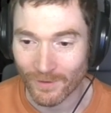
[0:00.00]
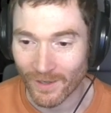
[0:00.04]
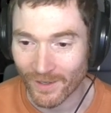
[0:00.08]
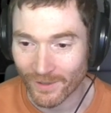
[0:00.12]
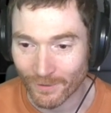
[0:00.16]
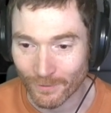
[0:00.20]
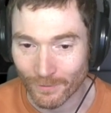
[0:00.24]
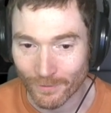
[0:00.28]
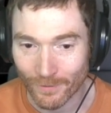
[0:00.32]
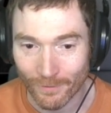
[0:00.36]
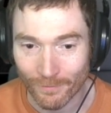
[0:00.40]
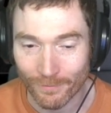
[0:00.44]

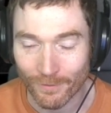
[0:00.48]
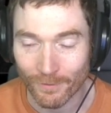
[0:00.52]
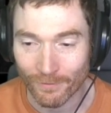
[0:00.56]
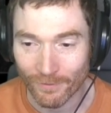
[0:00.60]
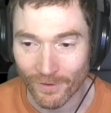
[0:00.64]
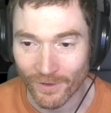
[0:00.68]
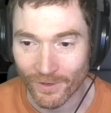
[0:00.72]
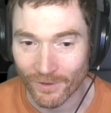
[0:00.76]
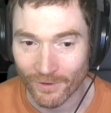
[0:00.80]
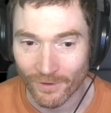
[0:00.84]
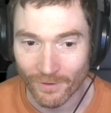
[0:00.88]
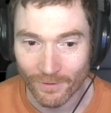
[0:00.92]
love the
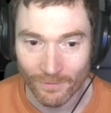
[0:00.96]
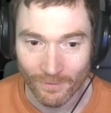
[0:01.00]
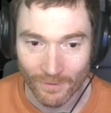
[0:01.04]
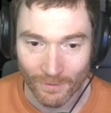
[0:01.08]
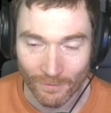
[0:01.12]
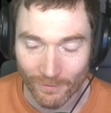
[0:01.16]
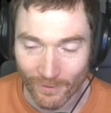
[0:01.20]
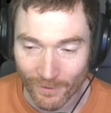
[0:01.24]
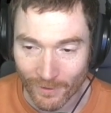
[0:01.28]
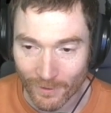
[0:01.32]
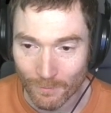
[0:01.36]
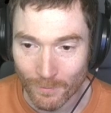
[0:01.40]

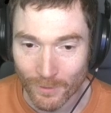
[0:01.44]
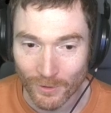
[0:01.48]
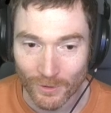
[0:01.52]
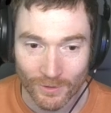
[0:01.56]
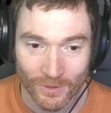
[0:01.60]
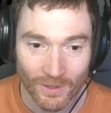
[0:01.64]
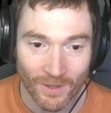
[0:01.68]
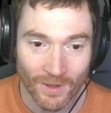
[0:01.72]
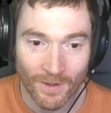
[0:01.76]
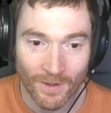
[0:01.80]
fighter build.